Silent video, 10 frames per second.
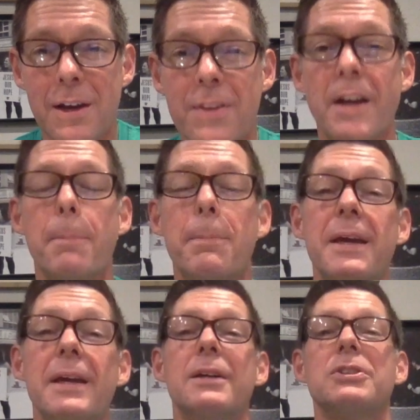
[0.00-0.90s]
that
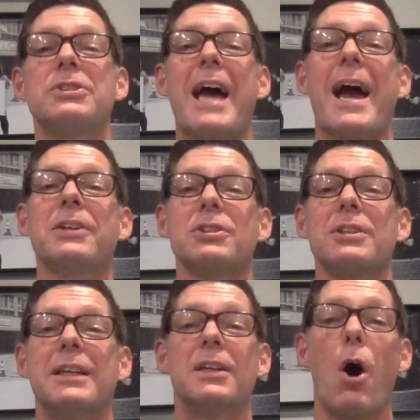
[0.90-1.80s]
appears
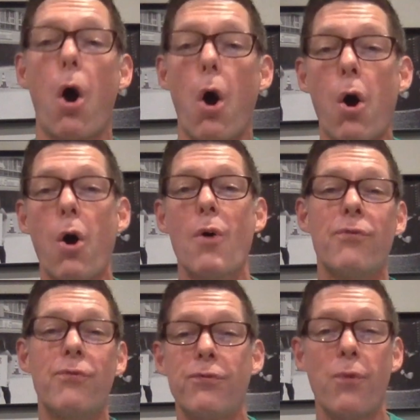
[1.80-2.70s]
actually in all
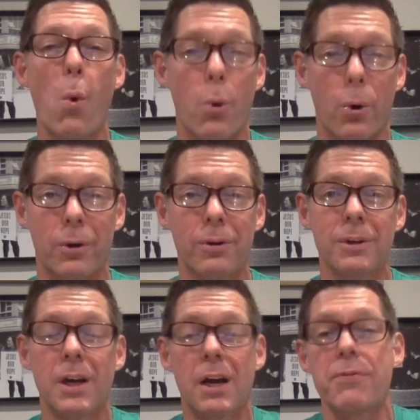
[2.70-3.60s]
four
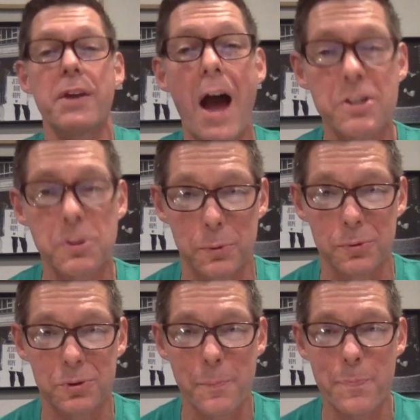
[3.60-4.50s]
of the
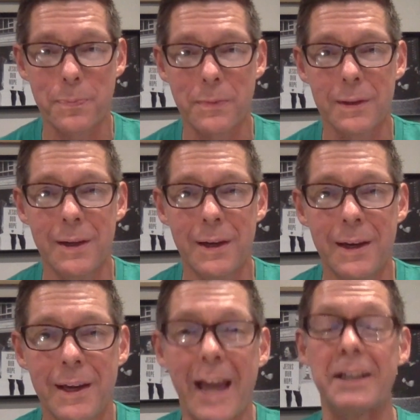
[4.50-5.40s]
Gospels.
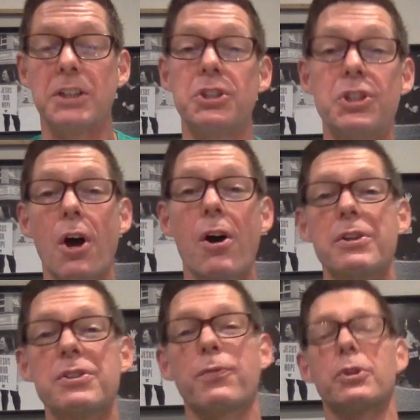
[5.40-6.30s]
And in
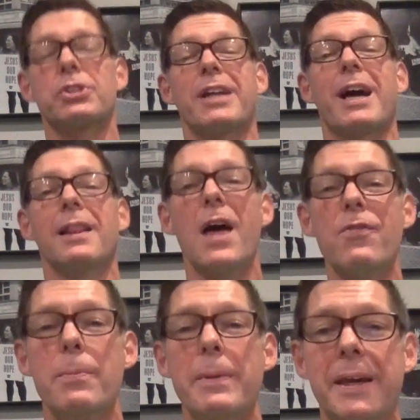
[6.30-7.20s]
John's version, I
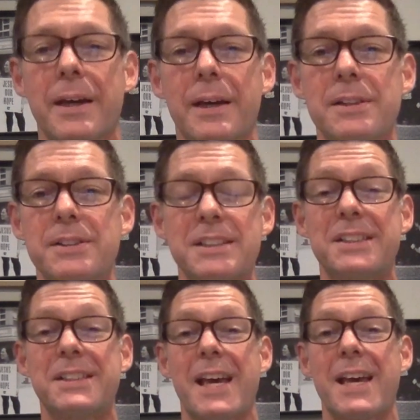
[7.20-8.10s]
love it because it
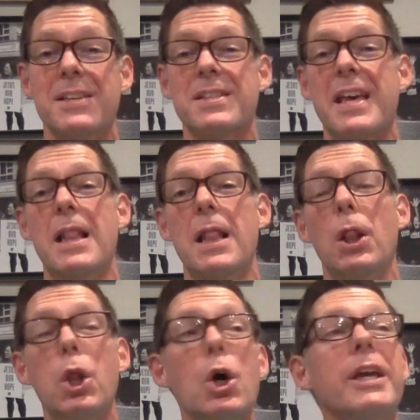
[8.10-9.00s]
says that
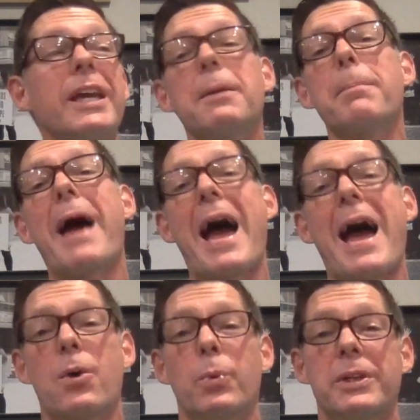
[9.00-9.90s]
looking
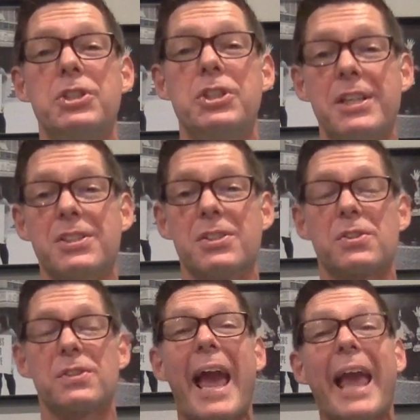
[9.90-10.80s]
back when
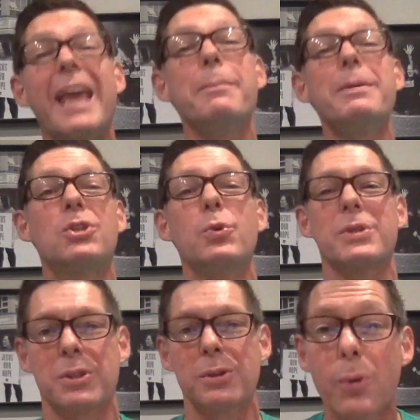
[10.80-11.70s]
Jesus came into
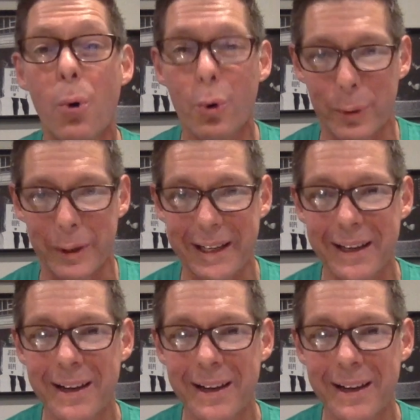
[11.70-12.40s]
his glory,